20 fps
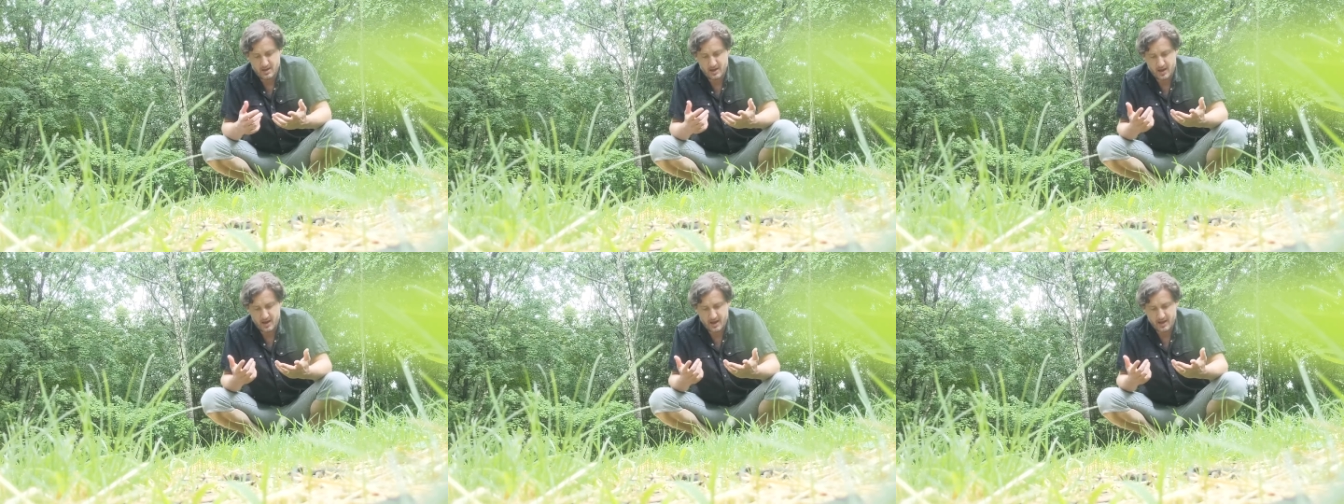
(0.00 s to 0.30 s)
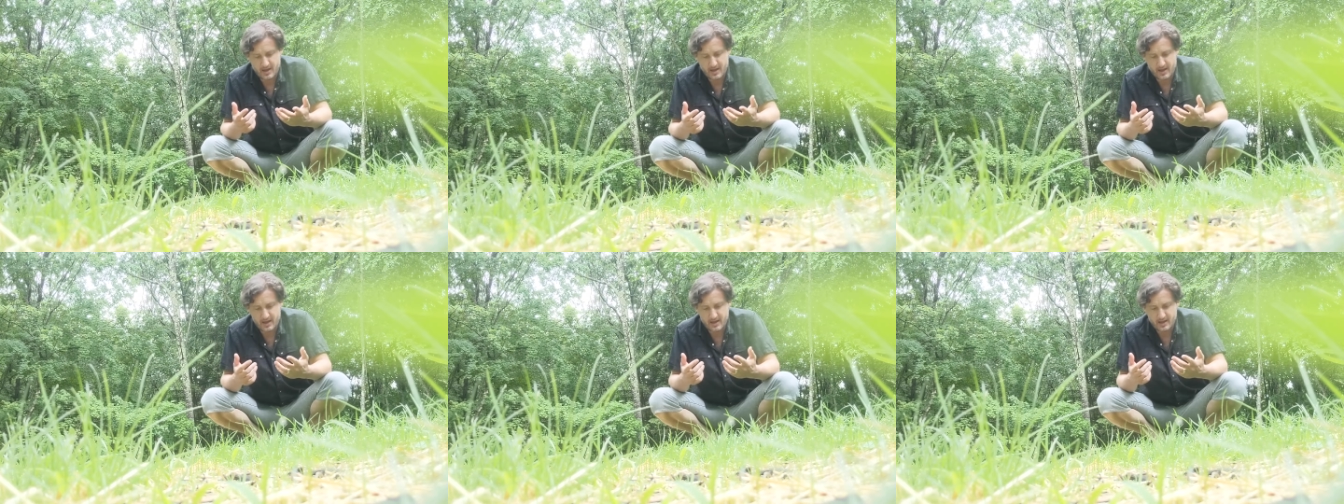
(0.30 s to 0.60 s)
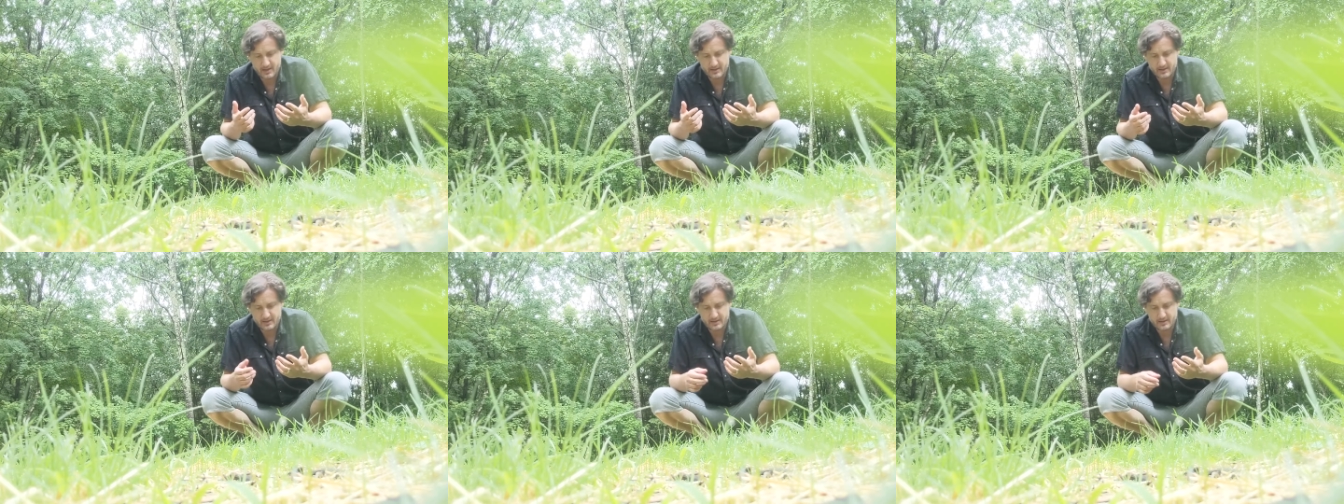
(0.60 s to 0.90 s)
I
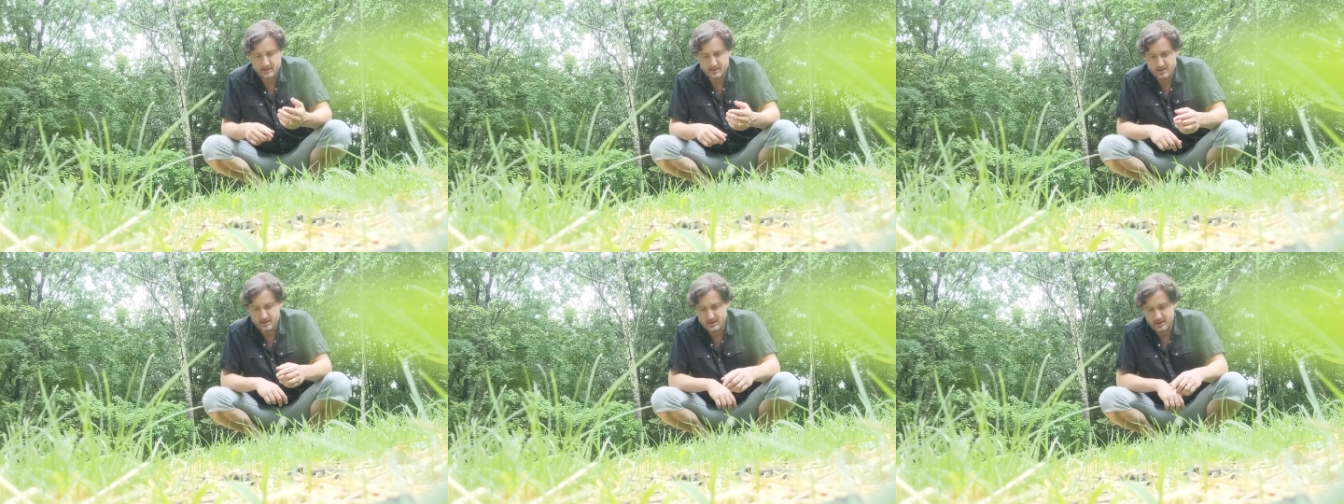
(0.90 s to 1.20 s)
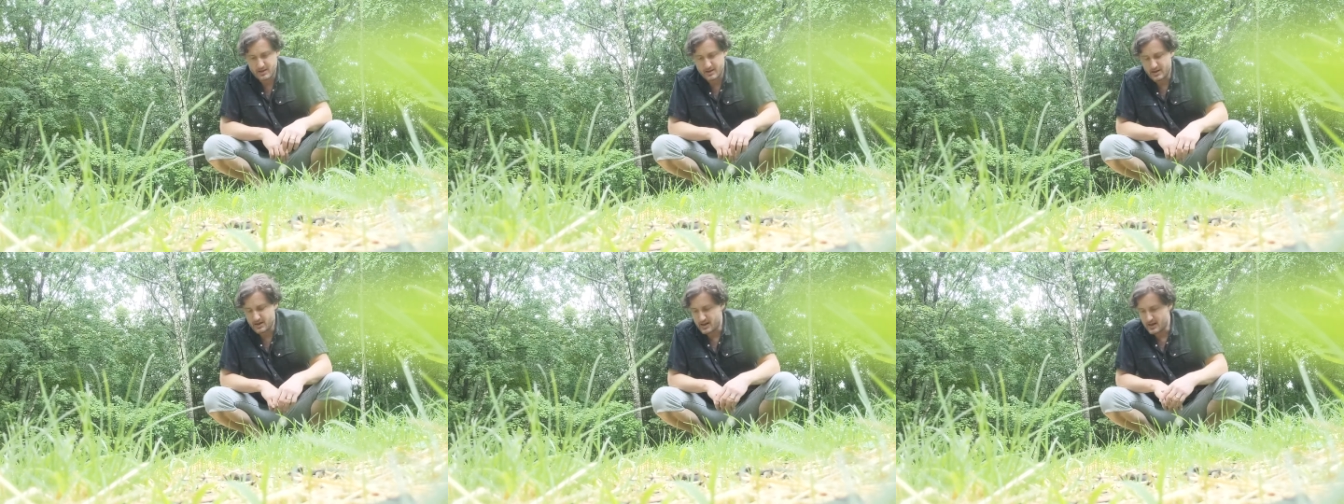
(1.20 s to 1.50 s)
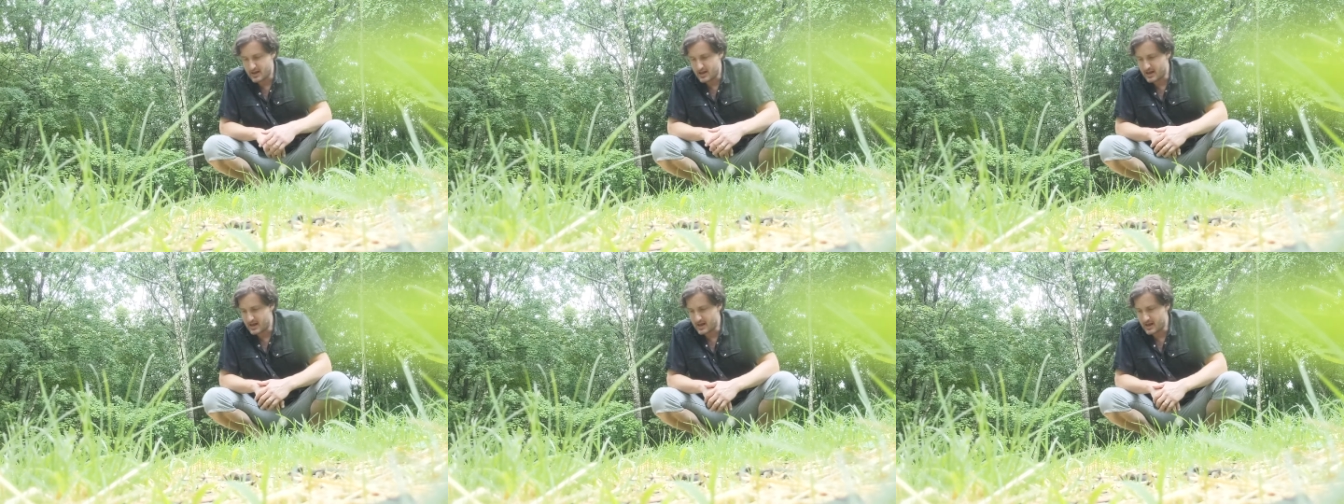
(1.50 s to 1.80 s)
I
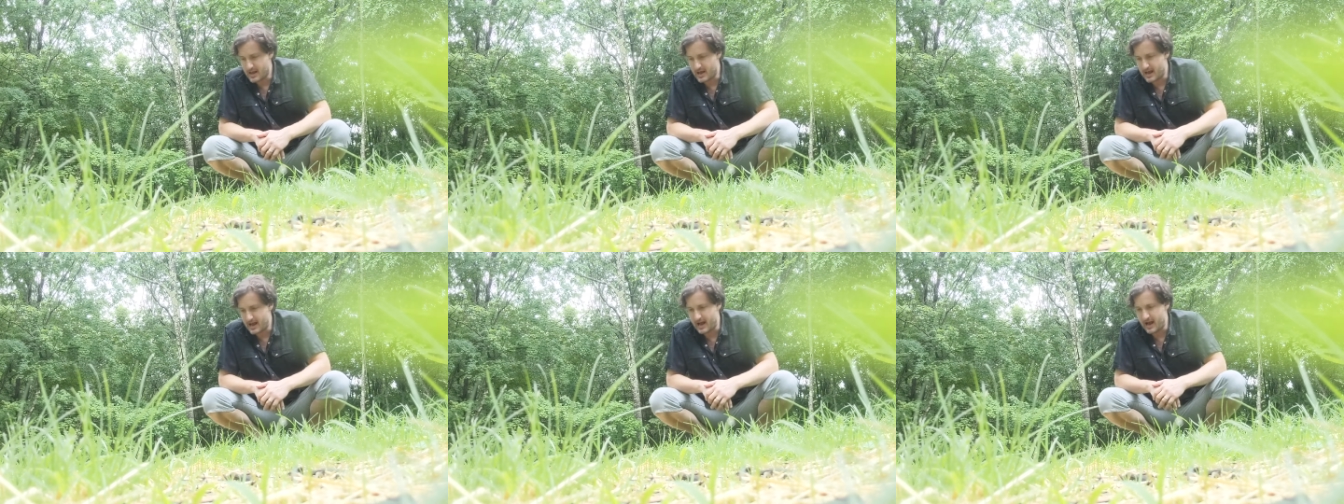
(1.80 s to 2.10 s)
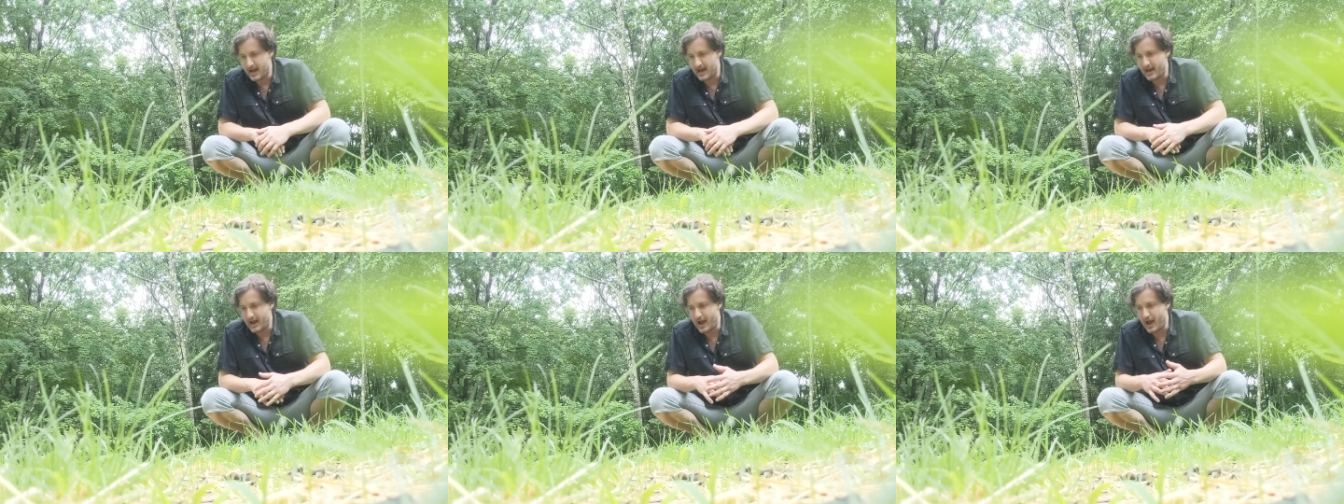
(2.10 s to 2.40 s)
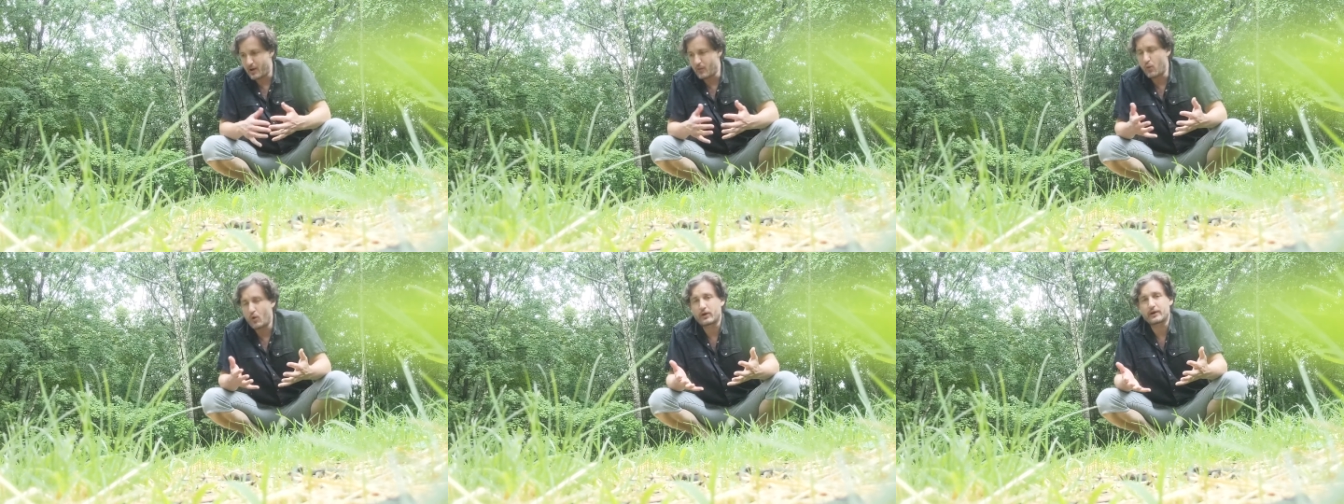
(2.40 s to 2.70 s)
I,
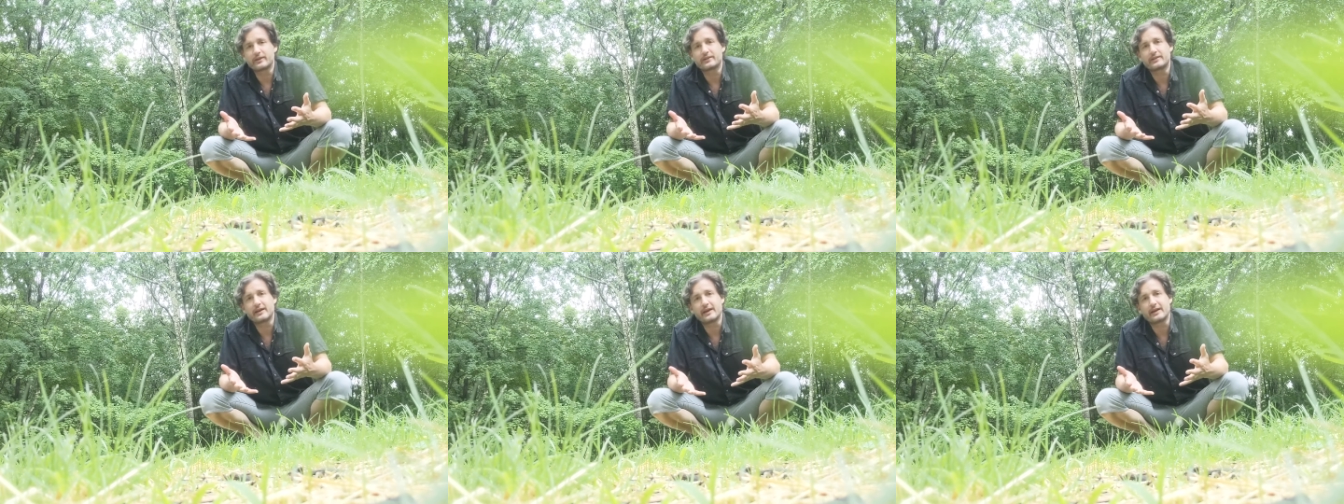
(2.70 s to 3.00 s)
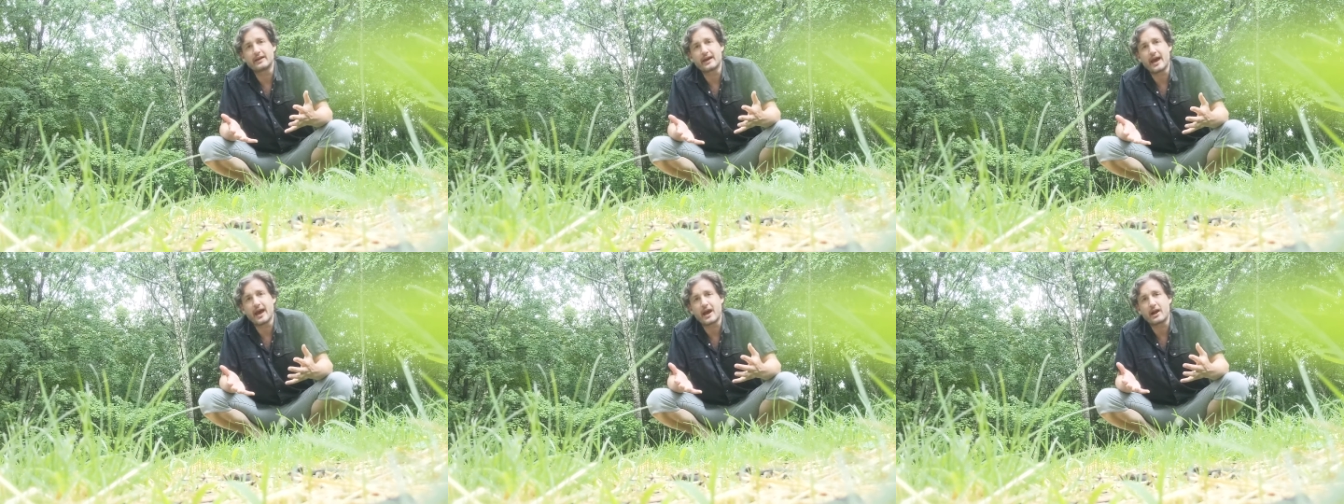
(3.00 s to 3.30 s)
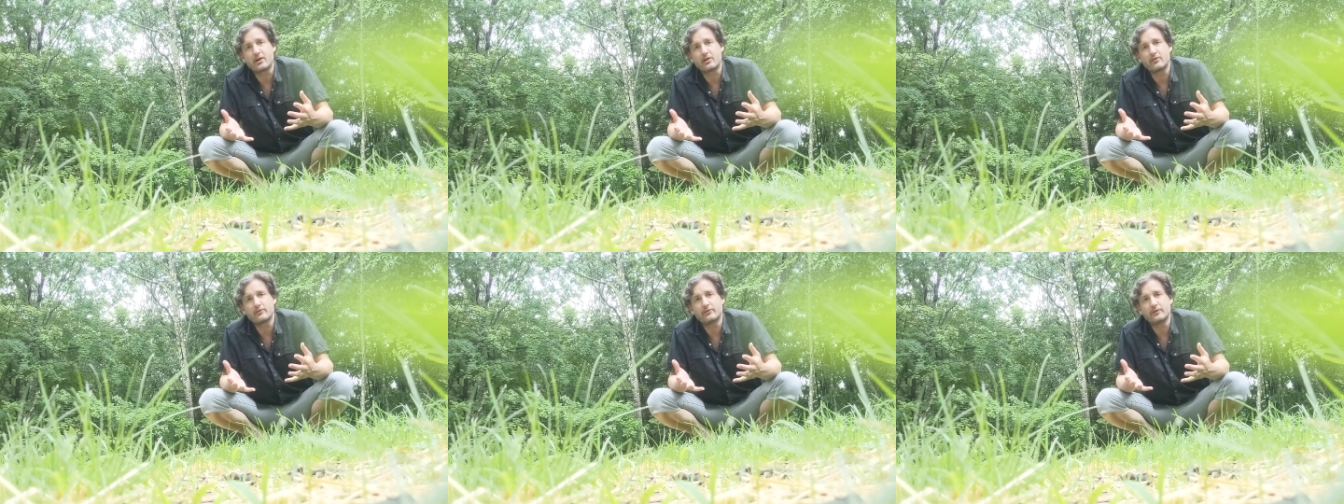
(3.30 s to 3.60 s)
I want to take
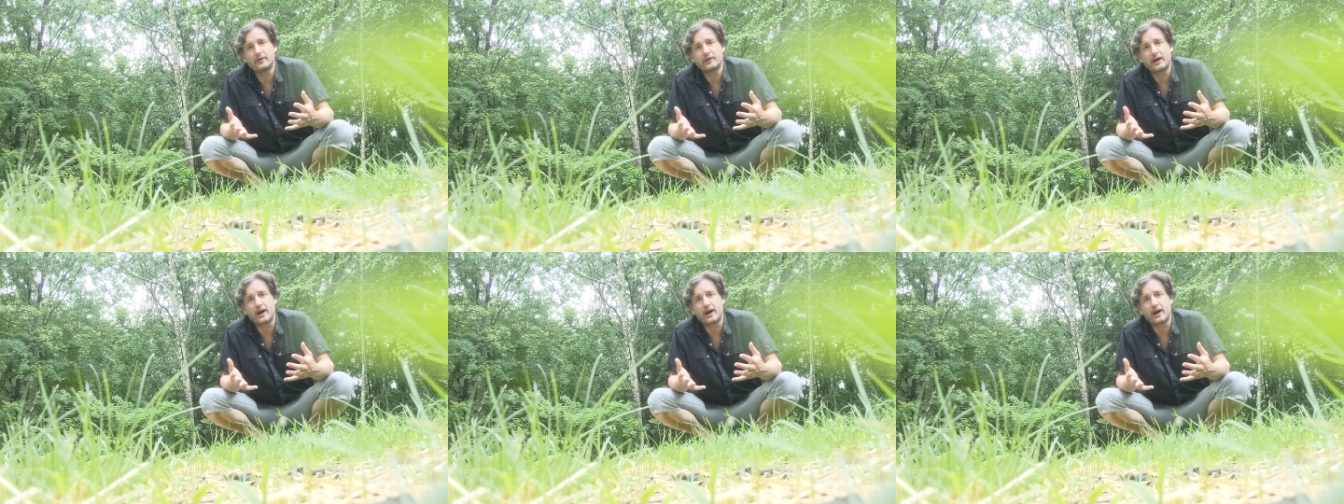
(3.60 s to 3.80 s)
care of it.